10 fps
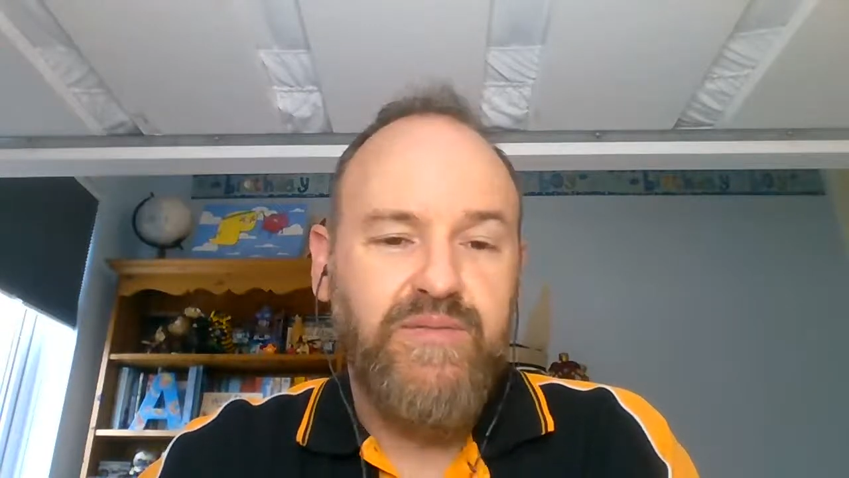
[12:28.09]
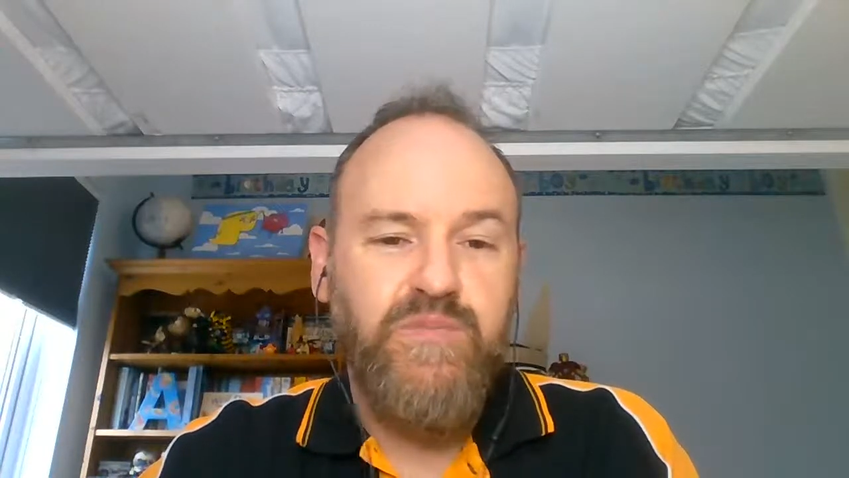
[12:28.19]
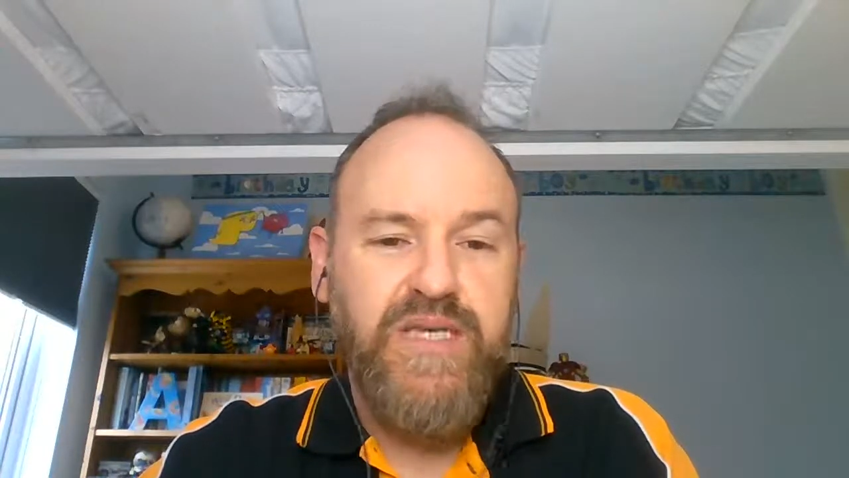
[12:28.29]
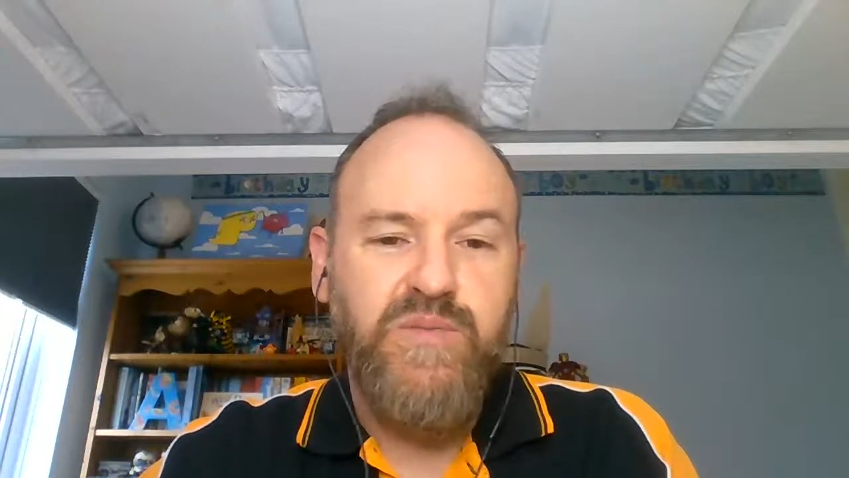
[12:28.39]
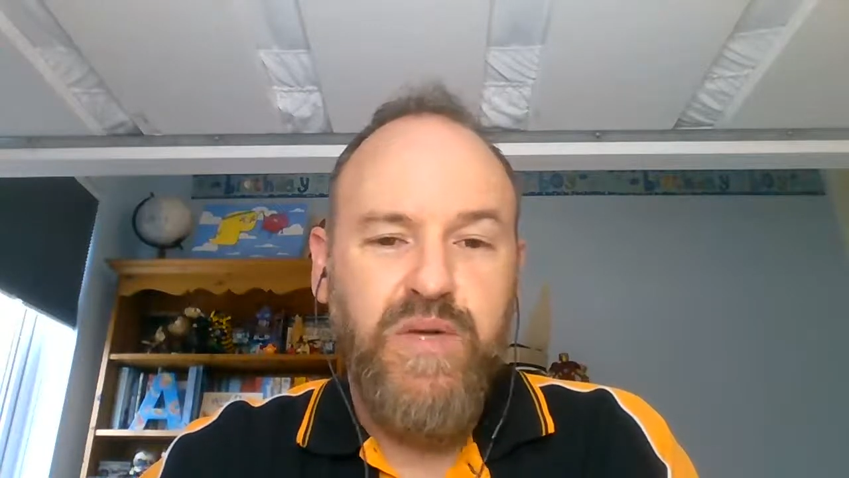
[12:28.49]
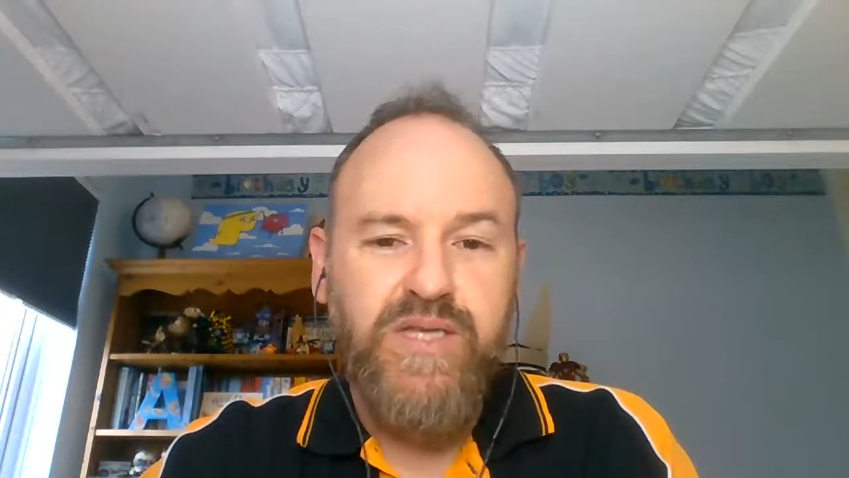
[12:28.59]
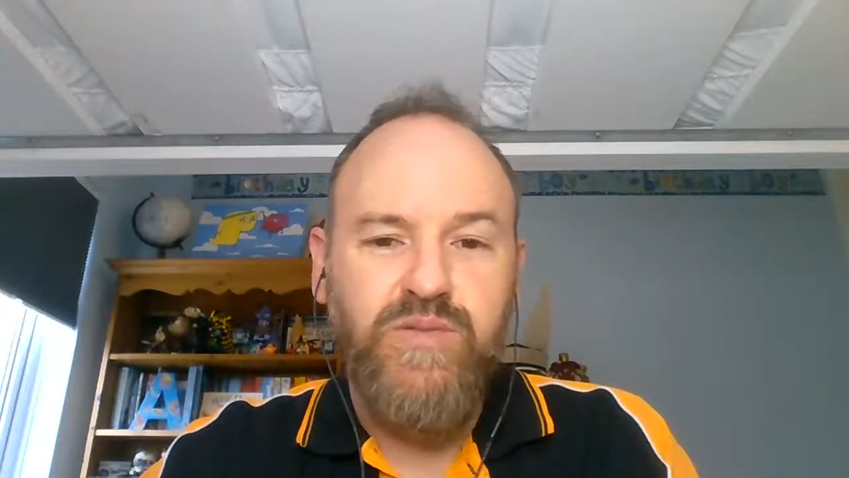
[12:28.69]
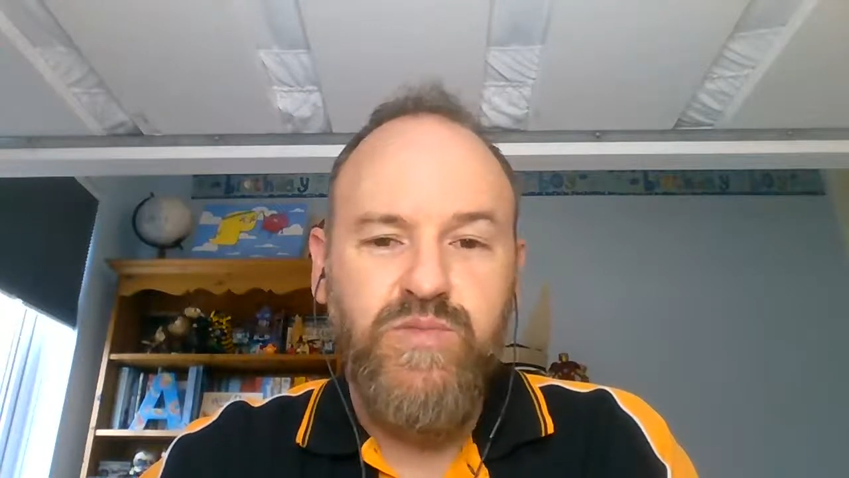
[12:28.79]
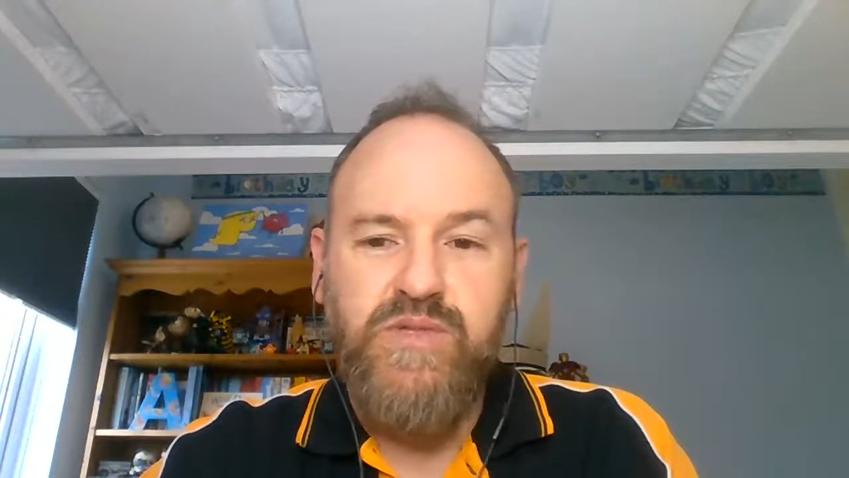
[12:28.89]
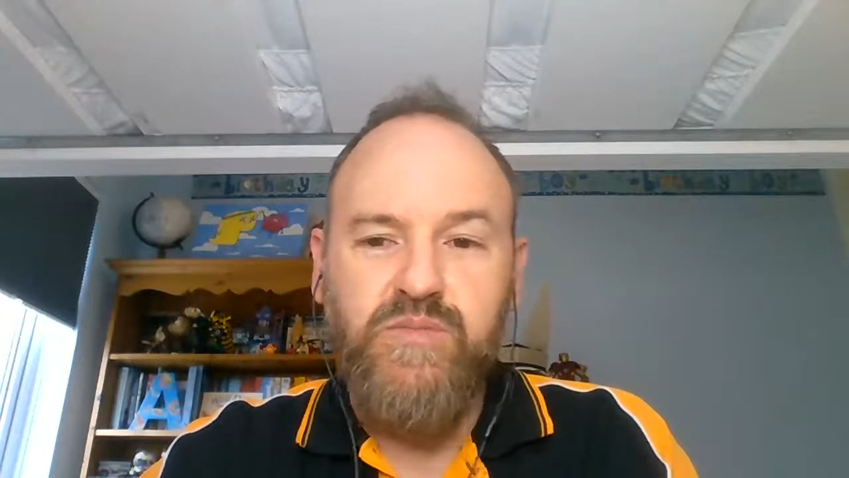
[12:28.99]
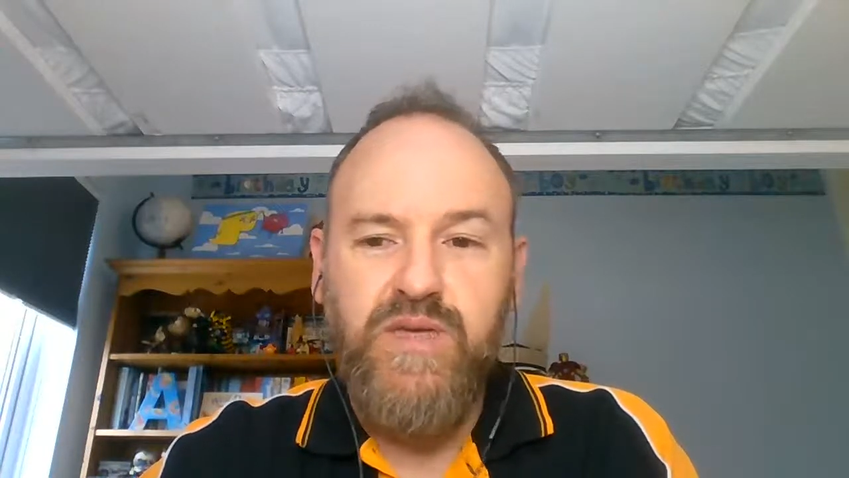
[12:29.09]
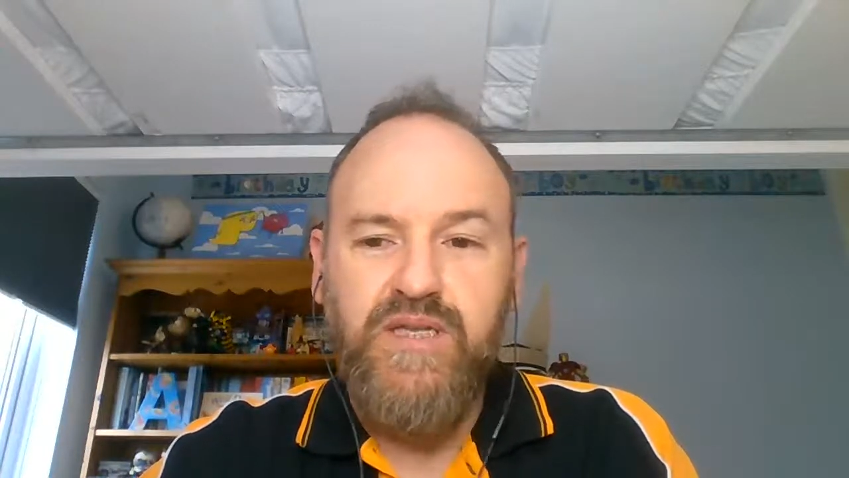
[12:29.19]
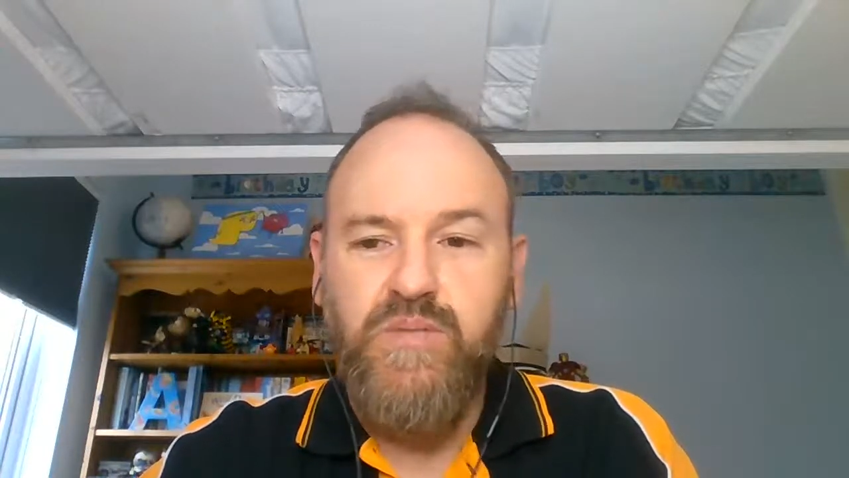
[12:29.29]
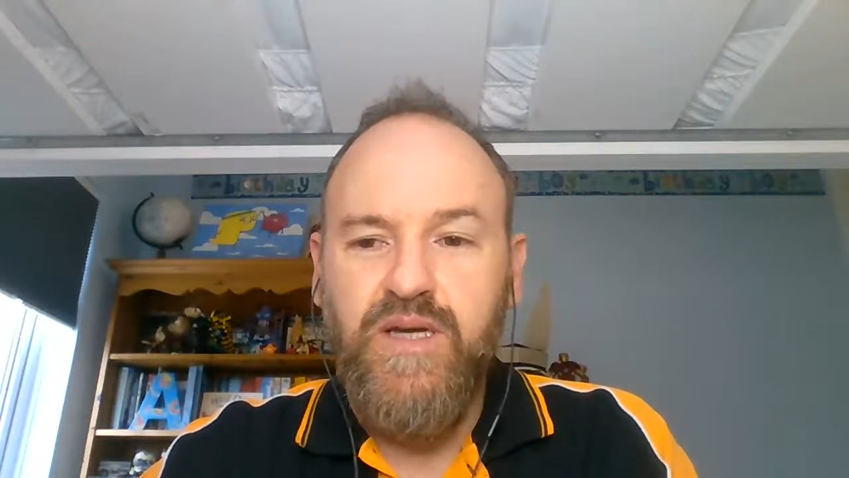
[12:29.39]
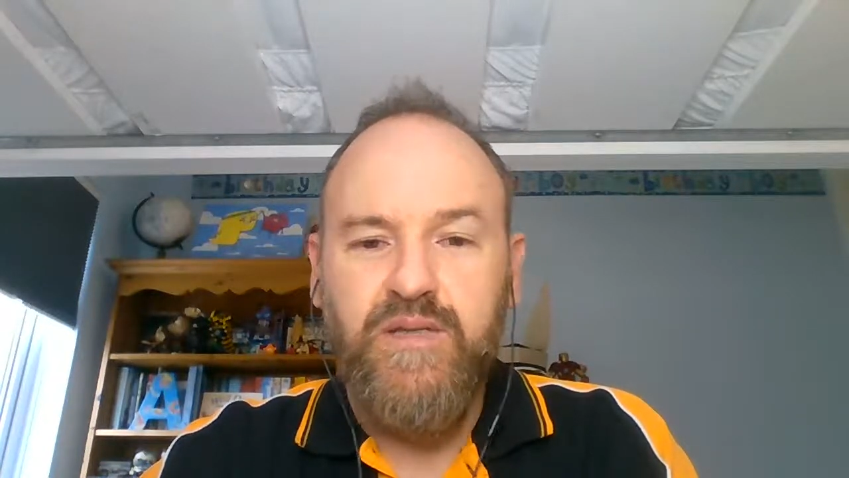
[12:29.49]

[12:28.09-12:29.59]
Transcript: his passion was as big as mine